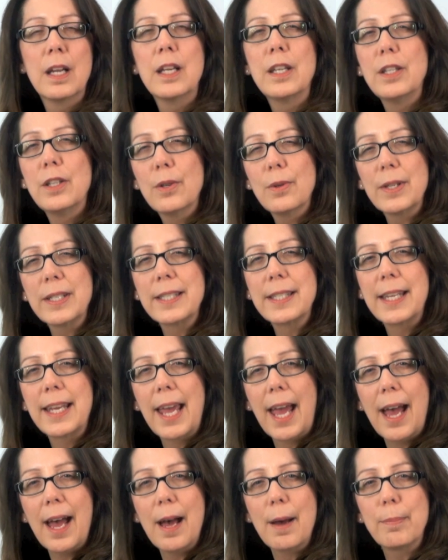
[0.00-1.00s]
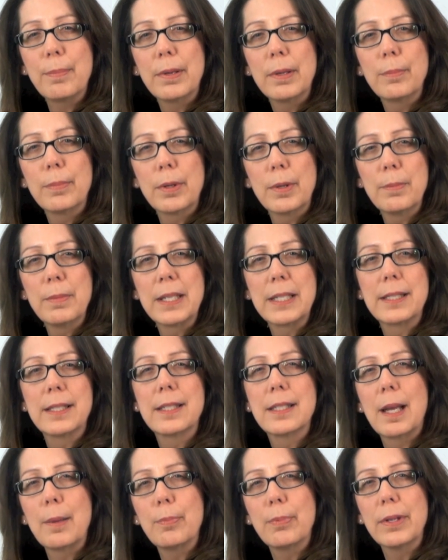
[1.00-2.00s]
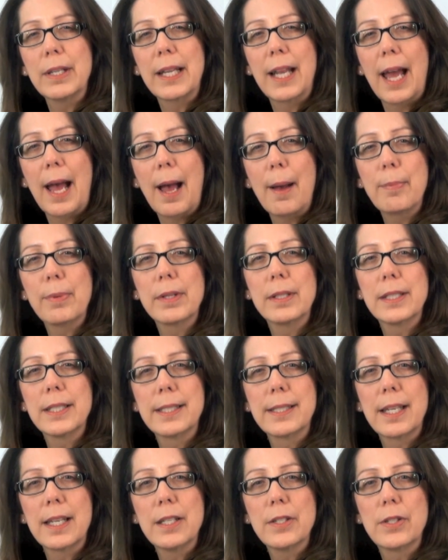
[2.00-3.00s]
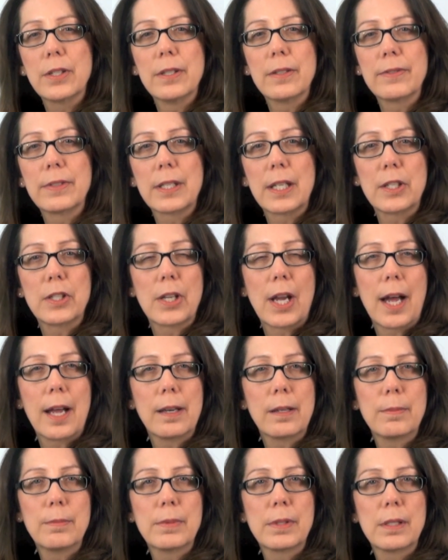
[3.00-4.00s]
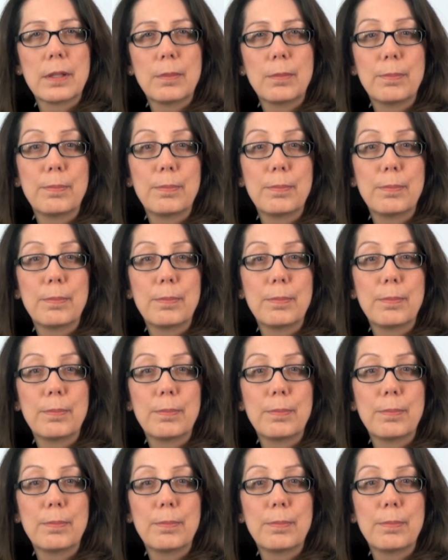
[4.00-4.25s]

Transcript: US GAAP permits separate capitalization of such items,